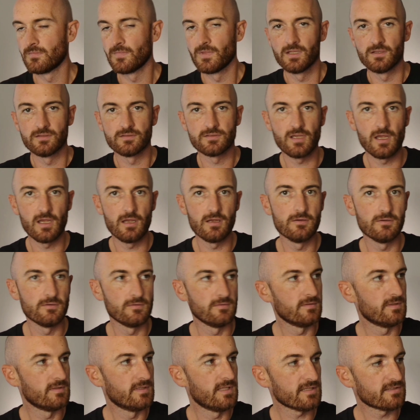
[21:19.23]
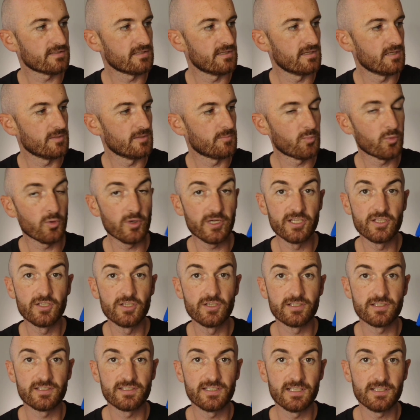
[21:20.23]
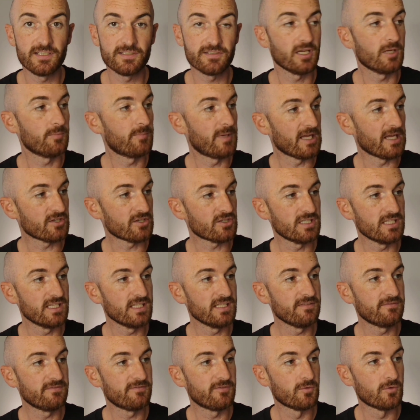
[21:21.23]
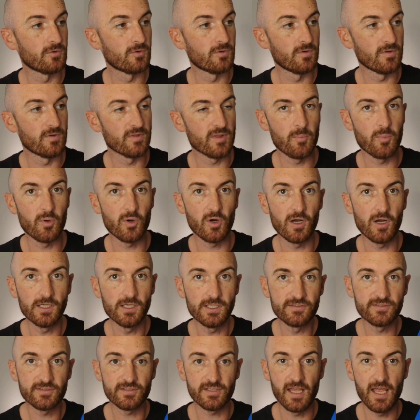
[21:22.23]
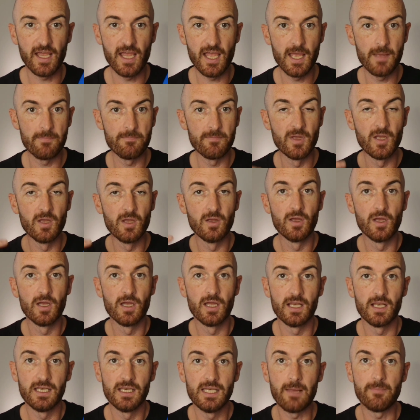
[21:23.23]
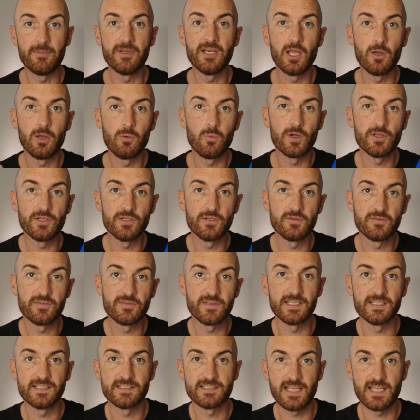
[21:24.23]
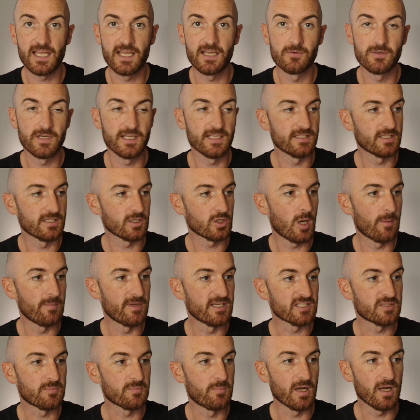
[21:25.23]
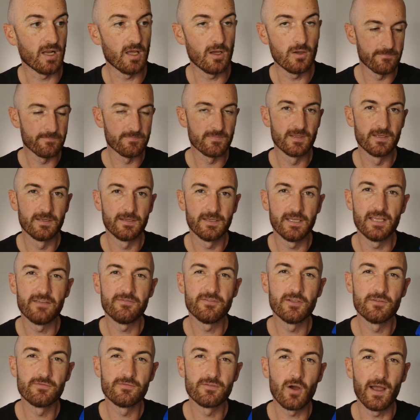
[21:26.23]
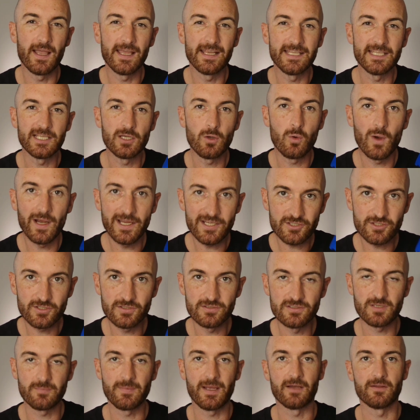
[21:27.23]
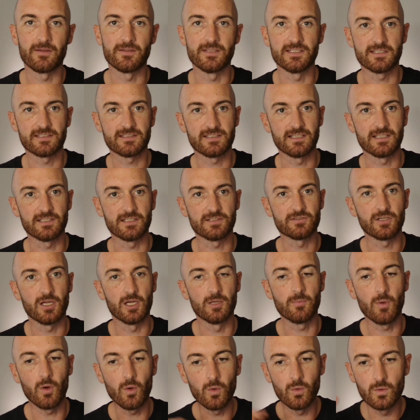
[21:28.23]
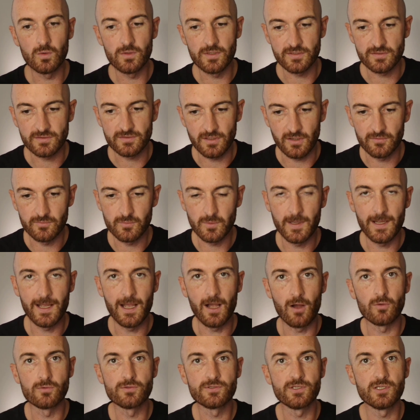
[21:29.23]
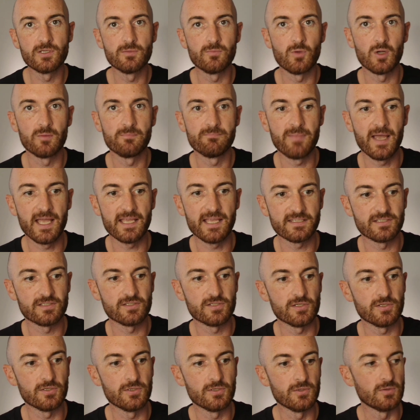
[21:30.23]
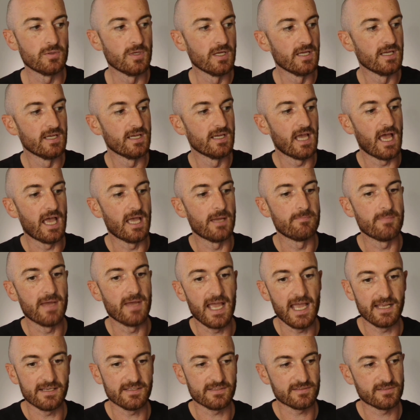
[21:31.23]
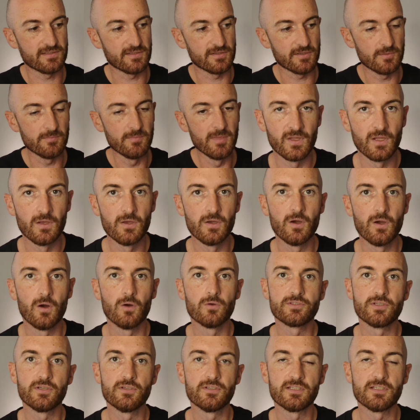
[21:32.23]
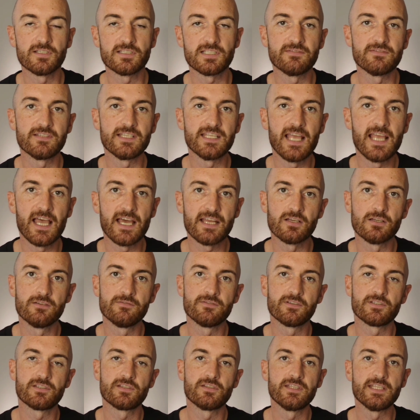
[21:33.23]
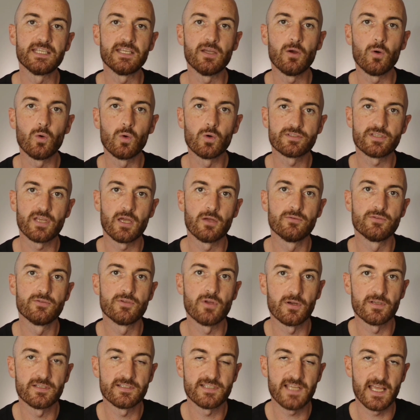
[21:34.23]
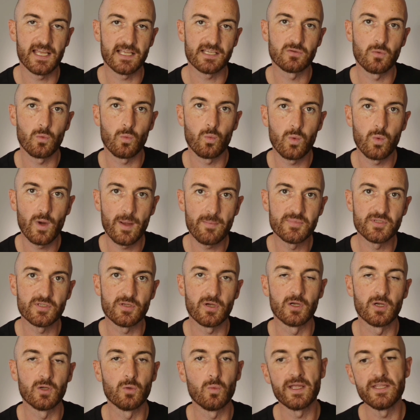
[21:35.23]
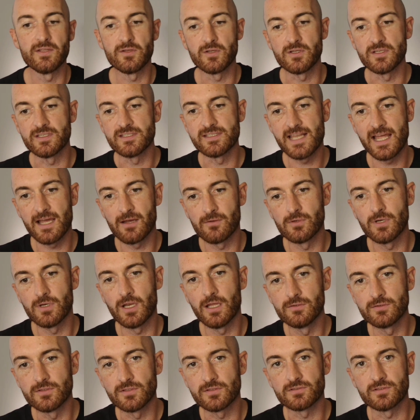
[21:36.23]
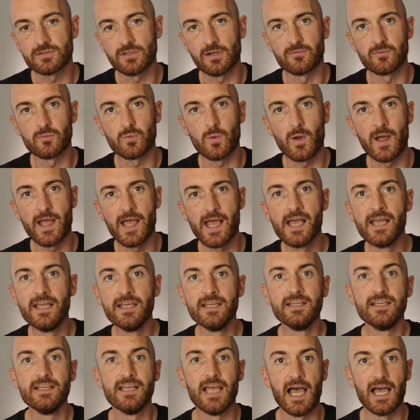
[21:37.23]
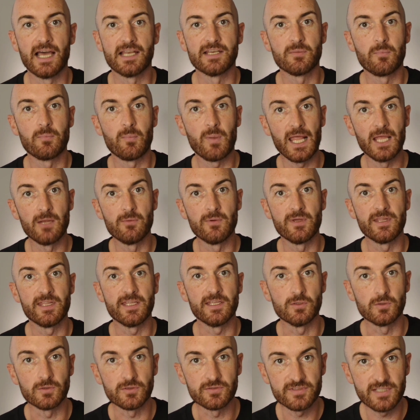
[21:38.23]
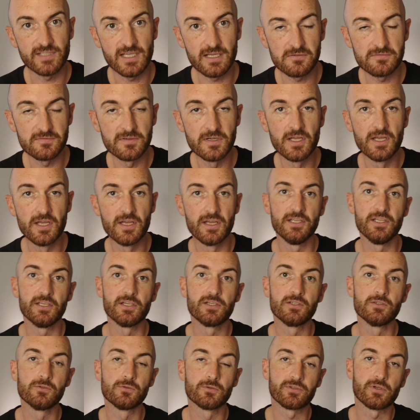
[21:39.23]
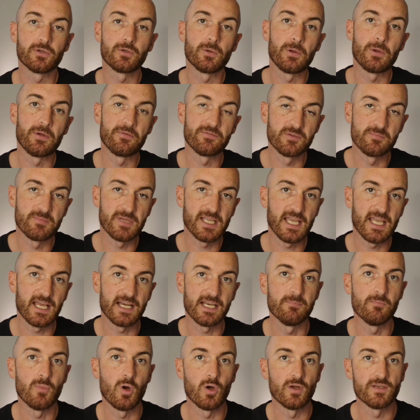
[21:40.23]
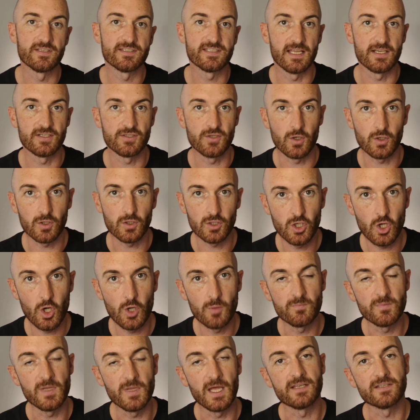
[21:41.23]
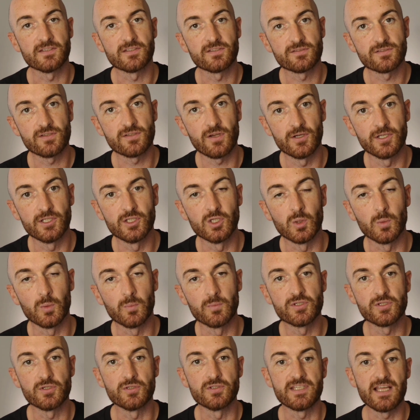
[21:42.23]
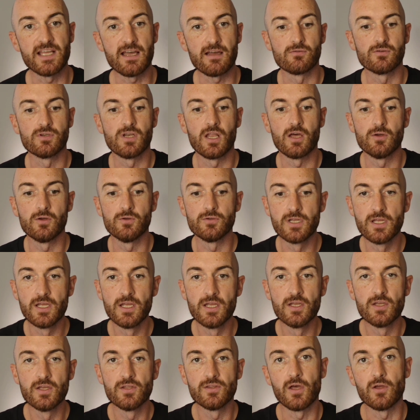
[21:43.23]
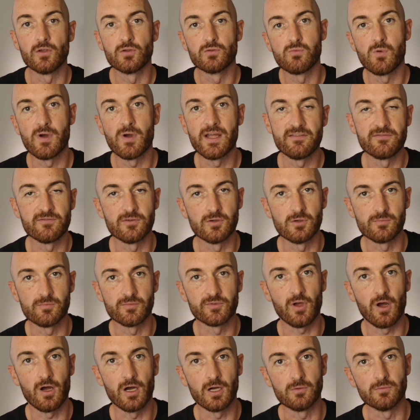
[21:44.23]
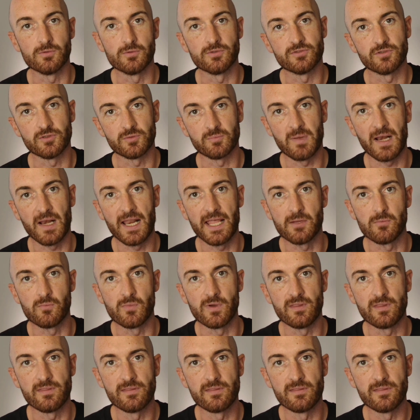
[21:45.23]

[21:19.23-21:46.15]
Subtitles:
So that's a pretty good oscilloscope actually for the price. Let me know what you think down in the comments below. If you've got any questions about the oscilloscope or the software, I'll do my best to answer them. Alternatively, head over to the DITEX website where you can download the software and play with it yourself. You can also go over to mechanicmindset.com and sign up to download those waveforms that I was just playing with.